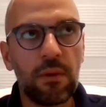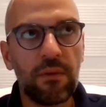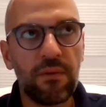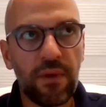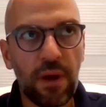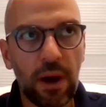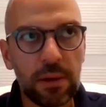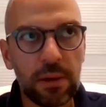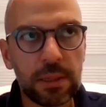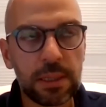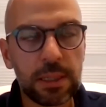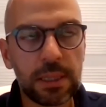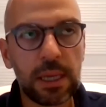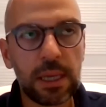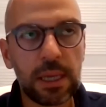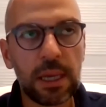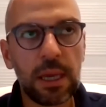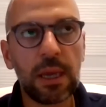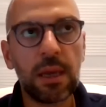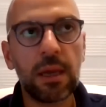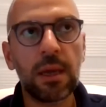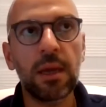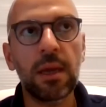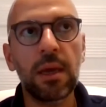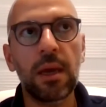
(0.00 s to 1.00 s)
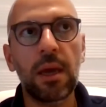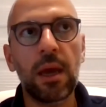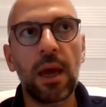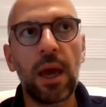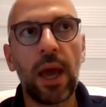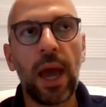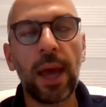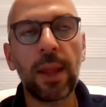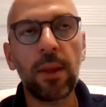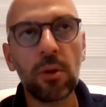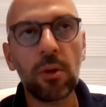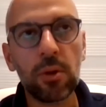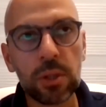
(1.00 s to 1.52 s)
Farsi,
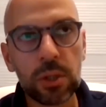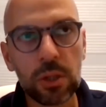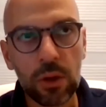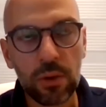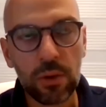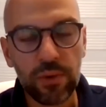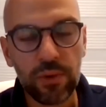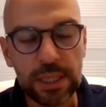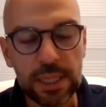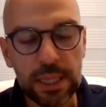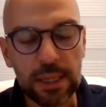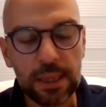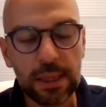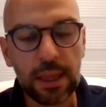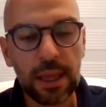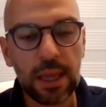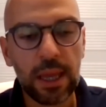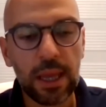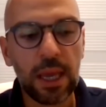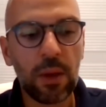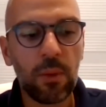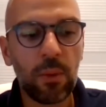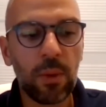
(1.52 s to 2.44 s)
and also recently